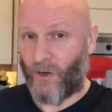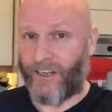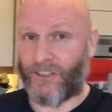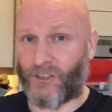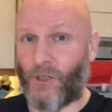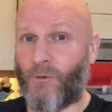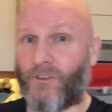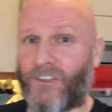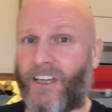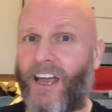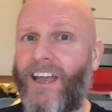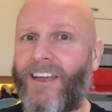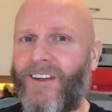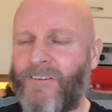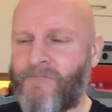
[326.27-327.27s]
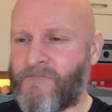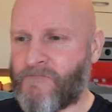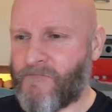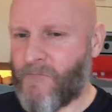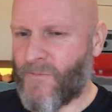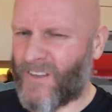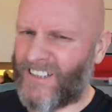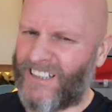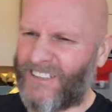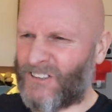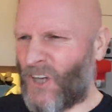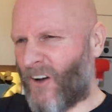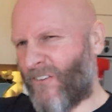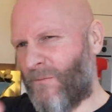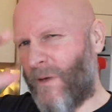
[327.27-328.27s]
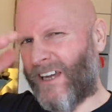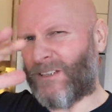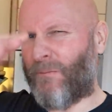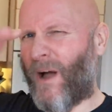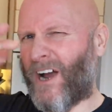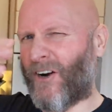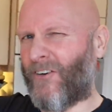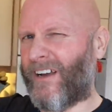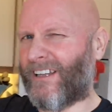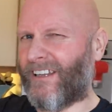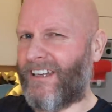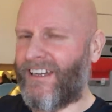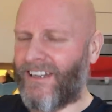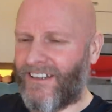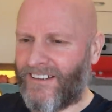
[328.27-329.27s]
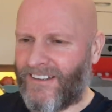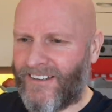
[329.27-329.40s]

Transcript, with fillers: it suits you. It's sort of a mixed bag really.